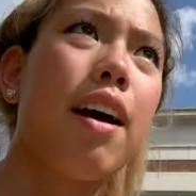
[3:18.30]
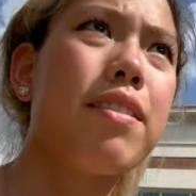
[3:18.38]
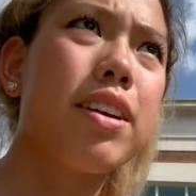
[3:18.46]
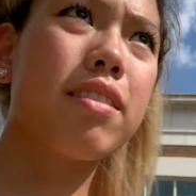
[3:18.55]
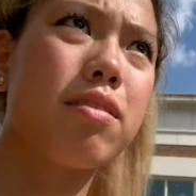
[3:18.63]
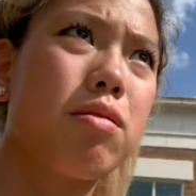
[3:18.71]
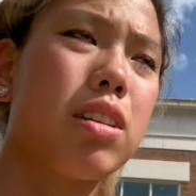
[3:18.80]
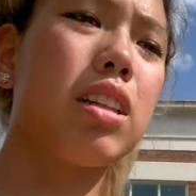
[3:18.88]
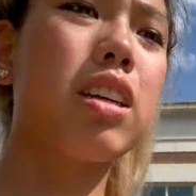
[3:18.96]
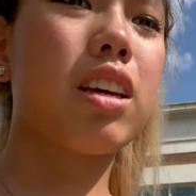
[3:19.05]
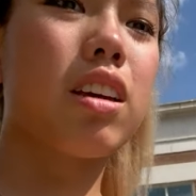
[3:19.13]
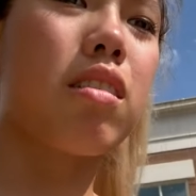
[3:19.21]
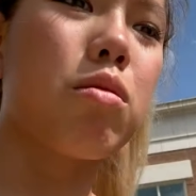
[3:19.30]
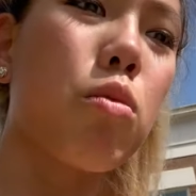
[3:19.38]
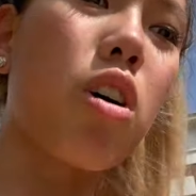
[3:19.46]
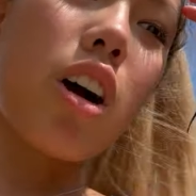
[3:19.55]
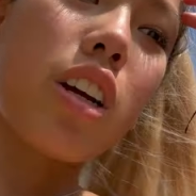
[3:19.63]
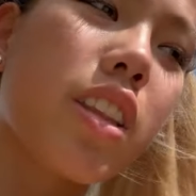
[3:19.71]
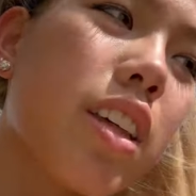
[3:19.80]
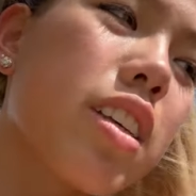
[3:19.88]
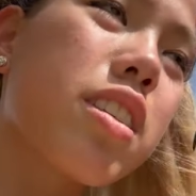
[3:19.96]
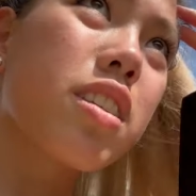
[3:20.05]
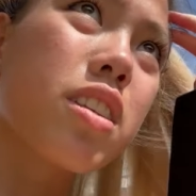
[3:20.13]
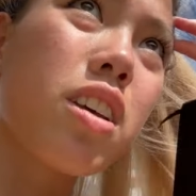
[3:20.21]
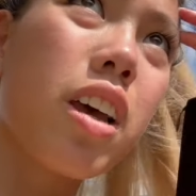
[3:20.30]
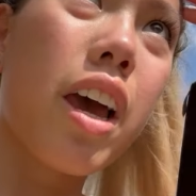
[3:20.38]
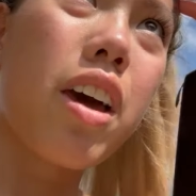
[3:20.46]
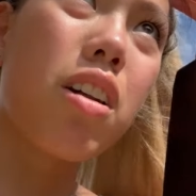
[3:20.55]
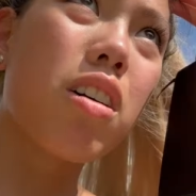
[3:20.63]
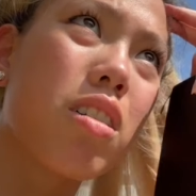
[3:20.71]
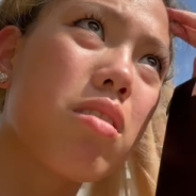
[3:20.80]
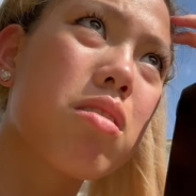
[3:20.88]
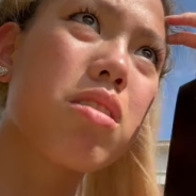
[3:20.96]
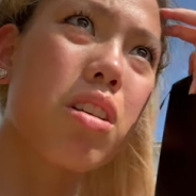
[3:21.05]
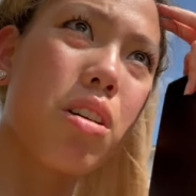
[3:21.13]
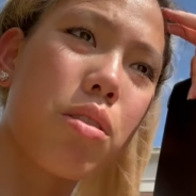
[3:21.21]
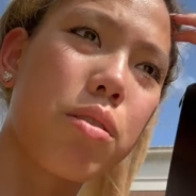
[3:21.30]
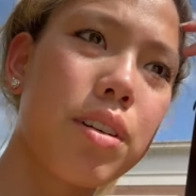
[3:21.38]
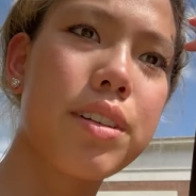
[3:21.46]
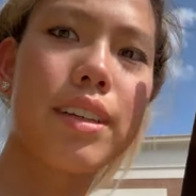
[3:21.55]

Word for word: haven't really walked this at all, so